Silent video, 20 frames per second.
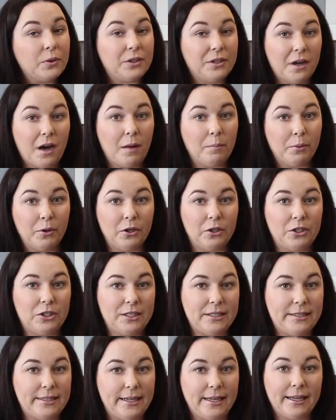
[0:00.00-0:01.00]
would not
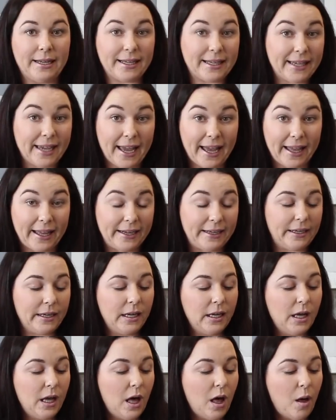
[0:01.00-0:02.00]
purchase it again,